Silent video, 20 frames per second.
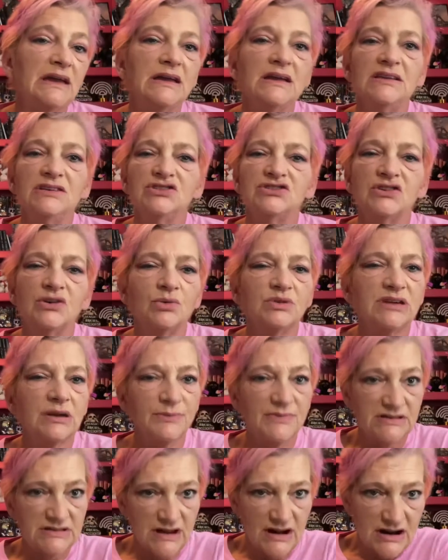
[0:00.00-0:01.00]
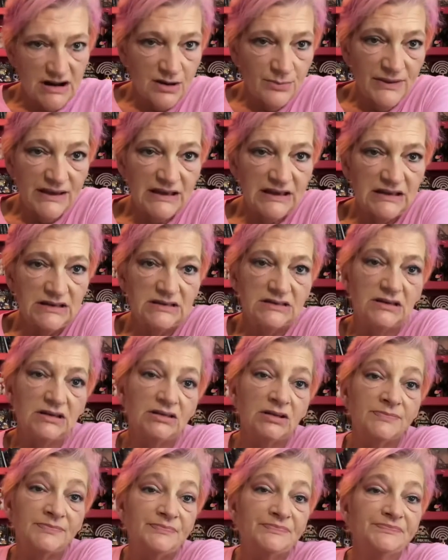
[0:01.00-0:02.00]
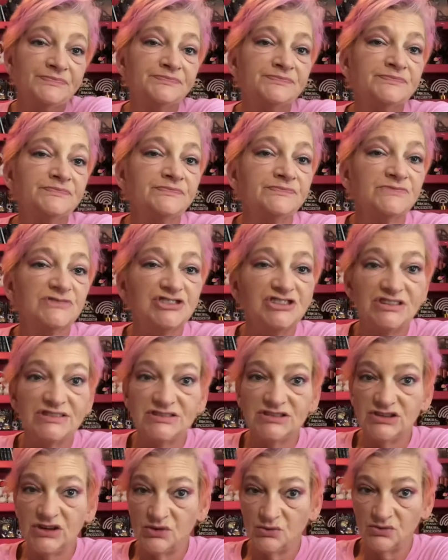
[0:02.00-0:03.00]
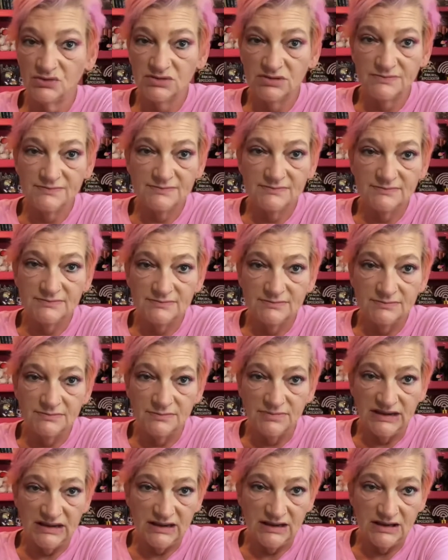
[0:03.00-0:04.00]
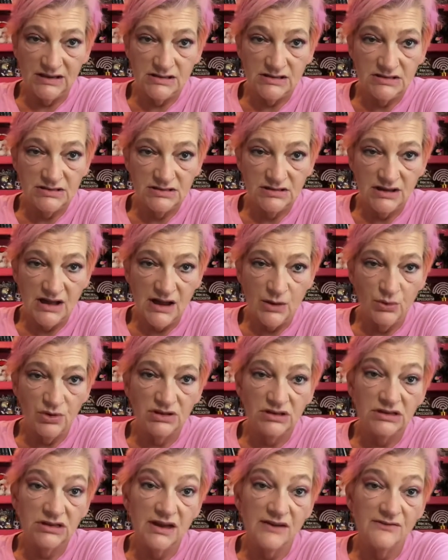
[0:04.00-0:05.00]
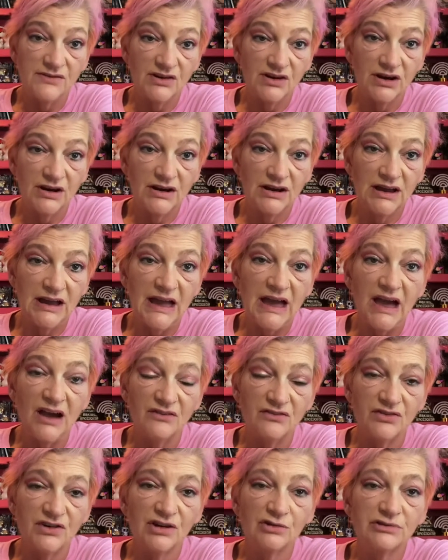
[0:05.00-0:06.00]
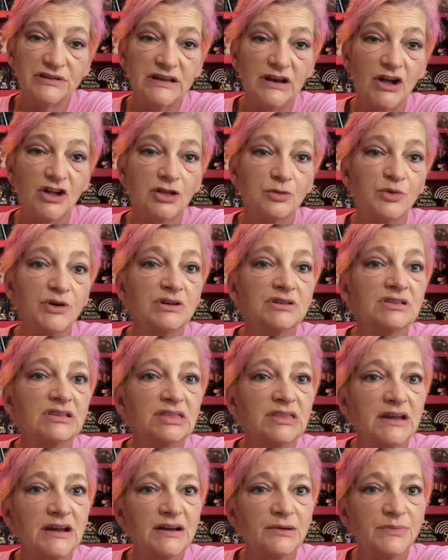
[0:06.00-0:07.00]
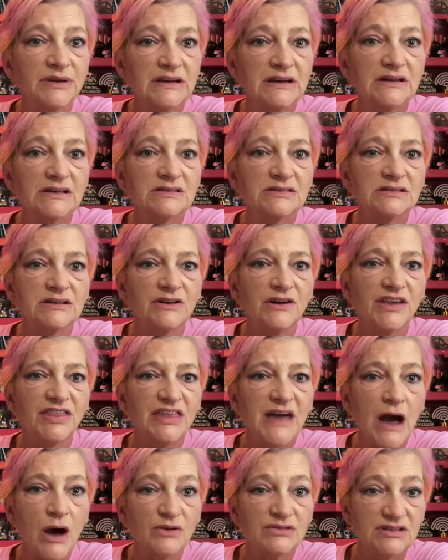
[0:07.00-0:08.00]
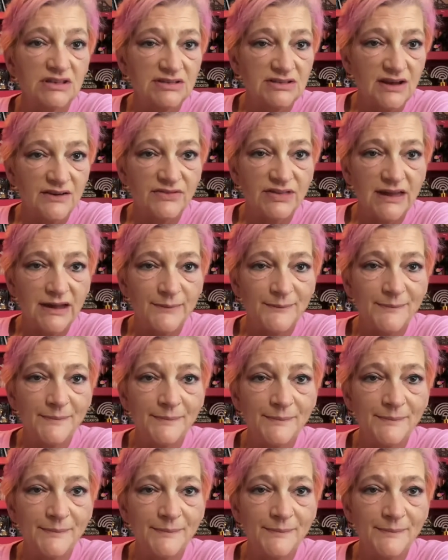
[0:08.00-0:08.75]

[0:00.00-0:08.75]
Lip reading: And don't get me started on my Kindle. Just don't. Because I will never, ever read all the books in there, because there are thousands of them.